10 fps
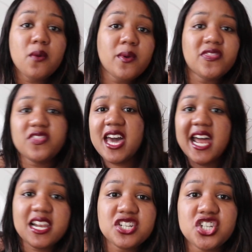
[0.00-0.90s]
With
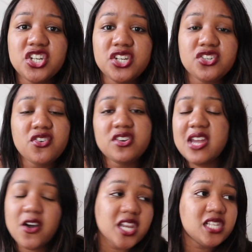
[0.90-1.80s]
that attitude, you're
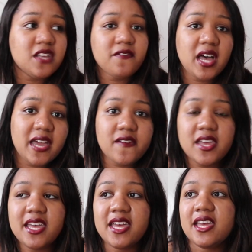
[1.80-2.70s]
not gonna survive
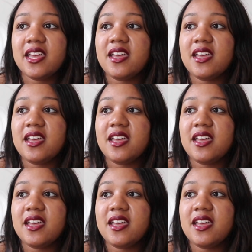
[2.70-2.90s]
here.